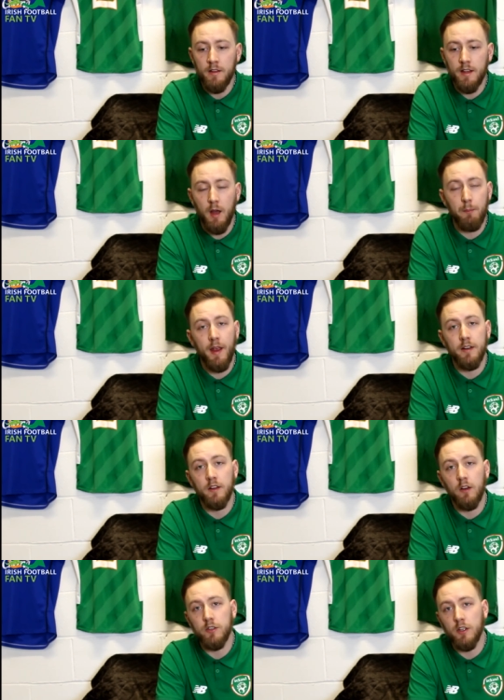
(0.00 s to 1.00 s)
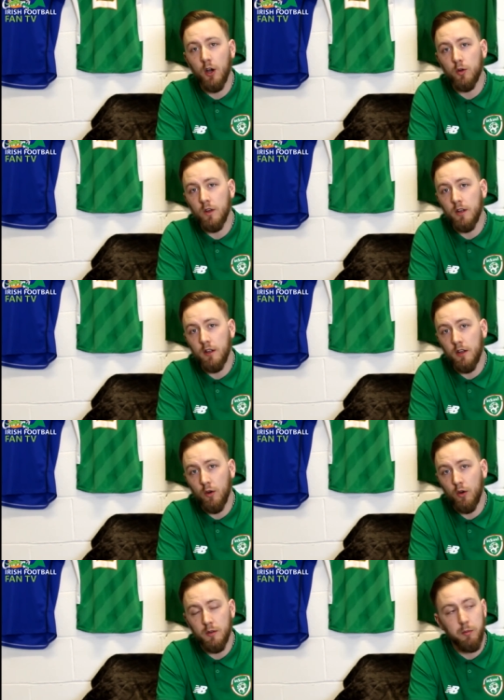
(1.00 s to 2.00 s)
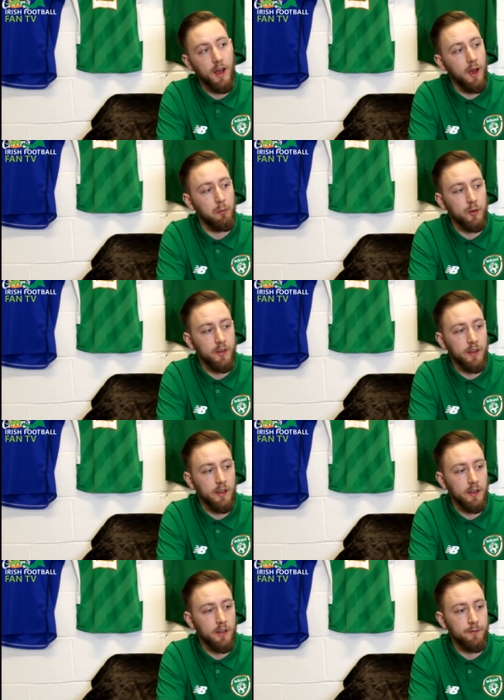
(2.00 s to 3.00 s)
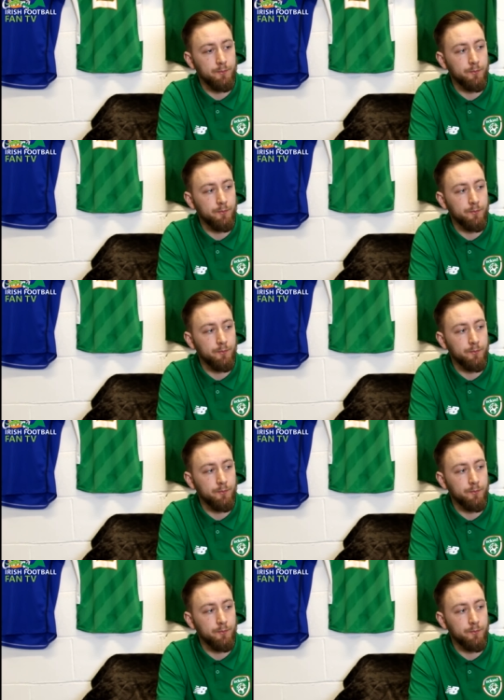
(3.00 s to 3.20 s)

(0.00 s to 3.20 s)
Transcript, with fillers: the campaign didn't obviously go according to plan, but the